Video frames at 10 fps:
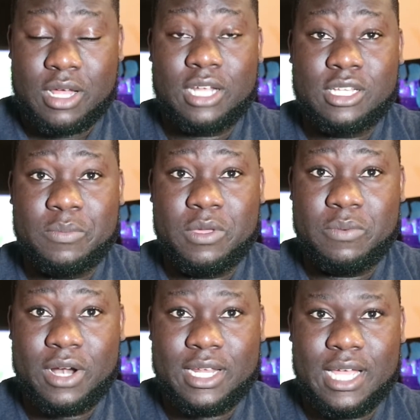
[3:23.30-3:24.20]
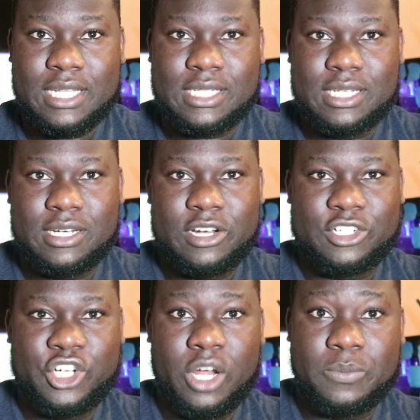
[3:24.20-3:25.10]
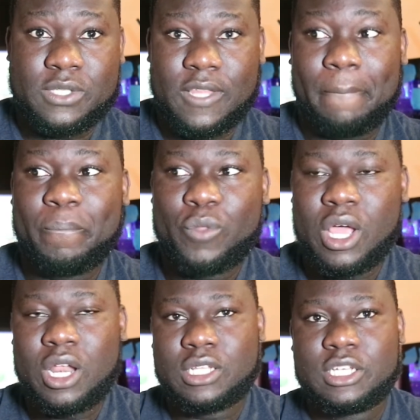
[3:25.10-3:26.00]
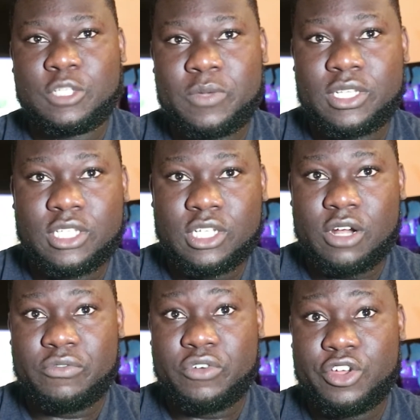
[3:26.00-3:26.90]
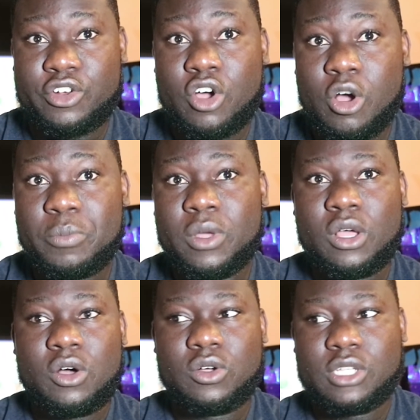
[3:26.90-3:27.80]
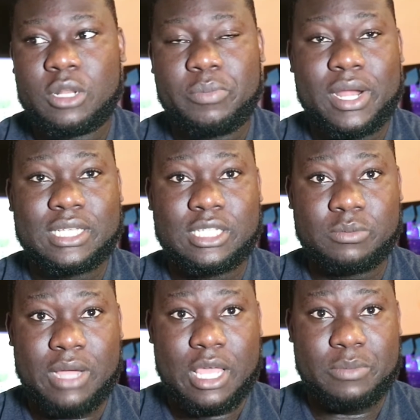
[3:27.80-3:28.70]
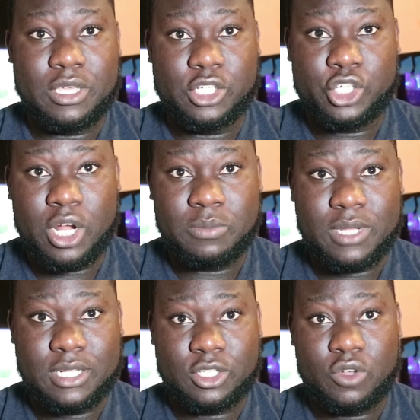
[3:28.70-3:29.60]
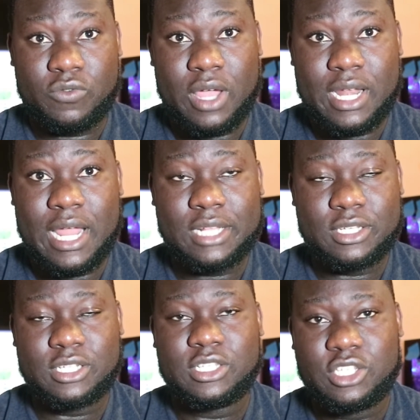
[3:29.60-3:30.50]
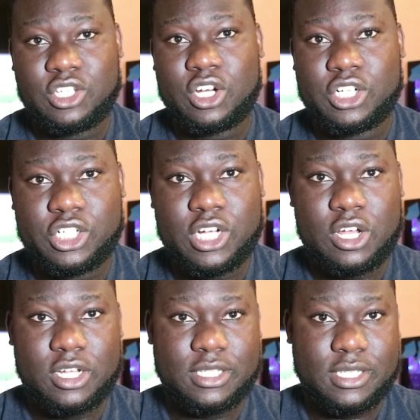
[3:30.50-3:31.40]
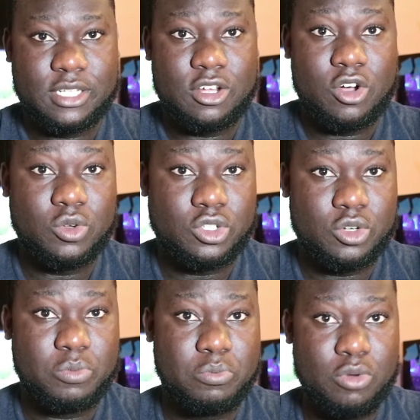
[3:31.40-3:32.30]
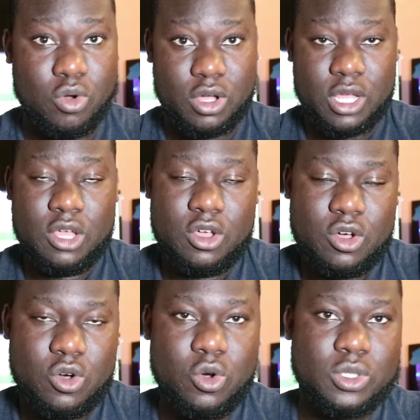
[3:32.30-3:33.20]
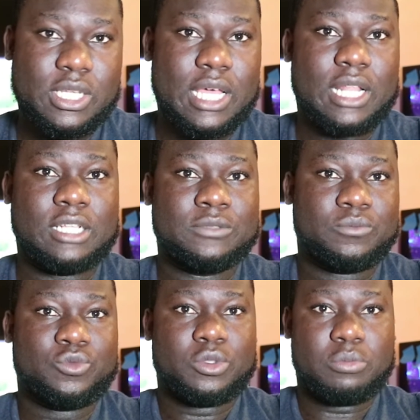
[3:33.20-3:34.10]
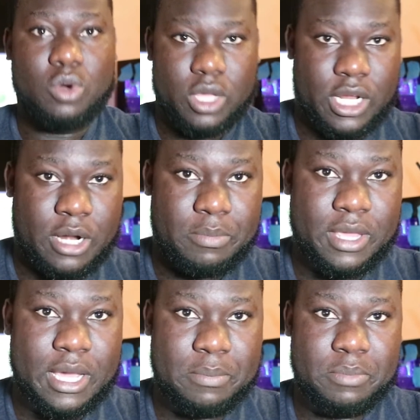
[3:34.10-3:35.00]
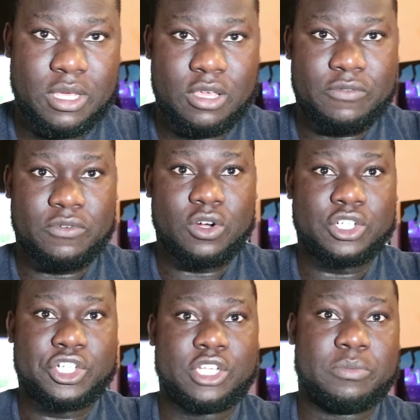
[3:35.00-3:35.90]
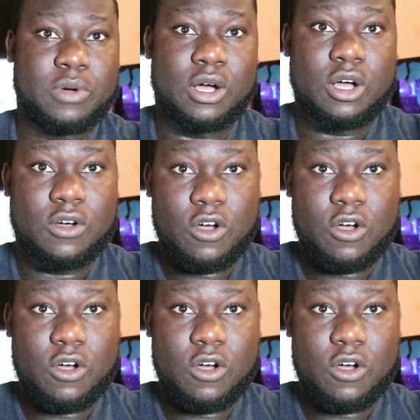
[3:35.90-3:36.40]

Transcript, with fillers: A lot of people are canceling their trips, a lot of spaces are freeing up, hotel prices might be dropped and stuff like that. So this is your chance now to book hotel, book Airbnb for cheaper